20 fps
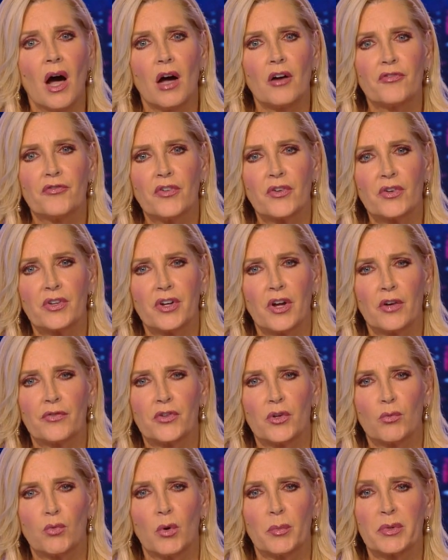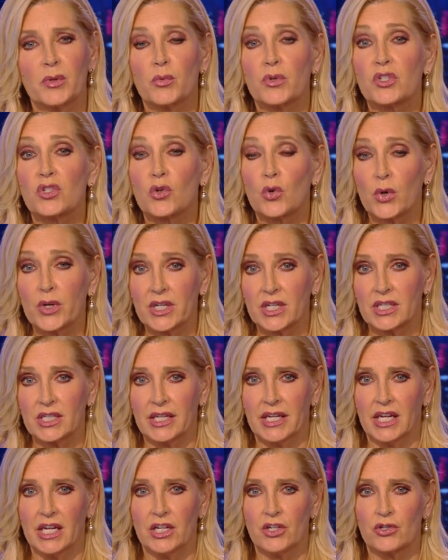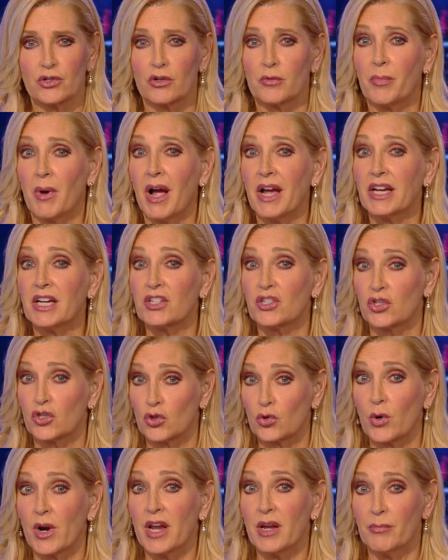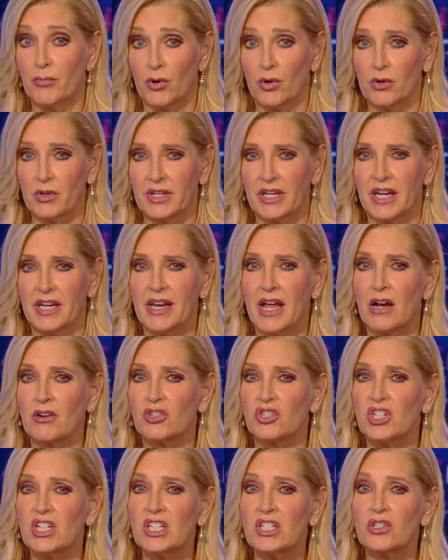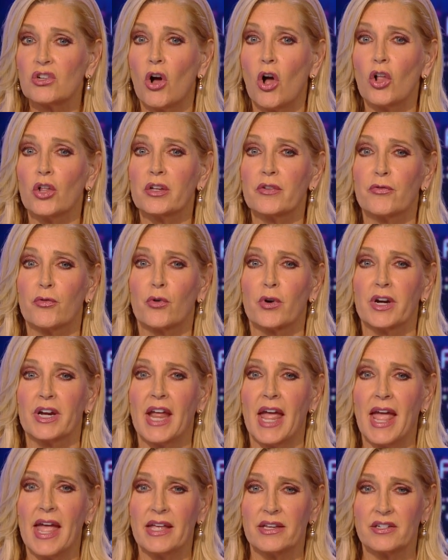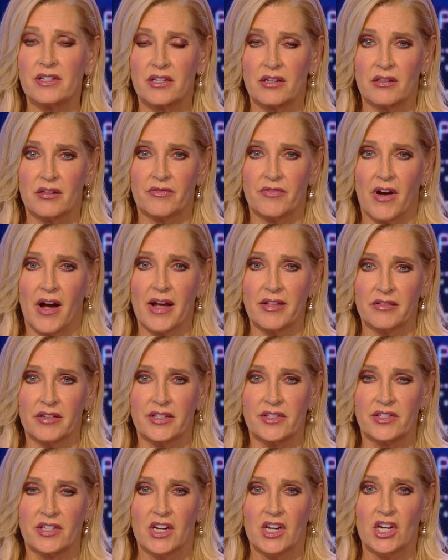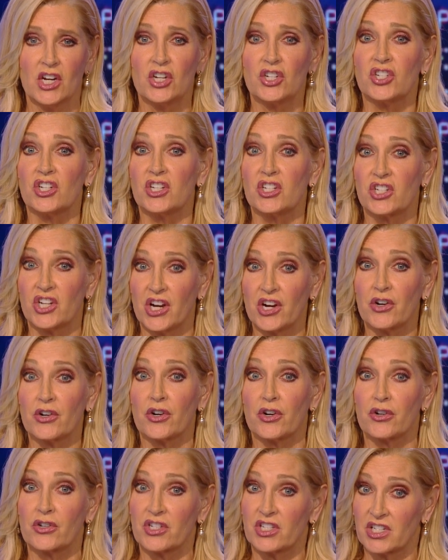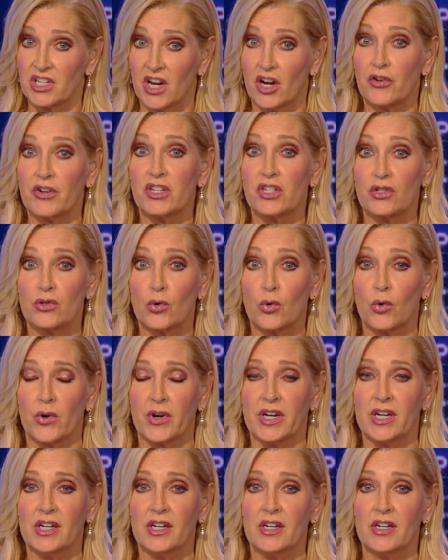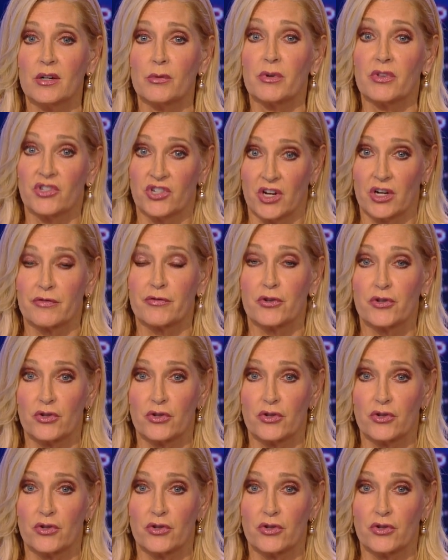A Philadelphia woman was critically injured by a stray bullet, and now she's calling for an end to the violence. She shared her scary story with Jennifer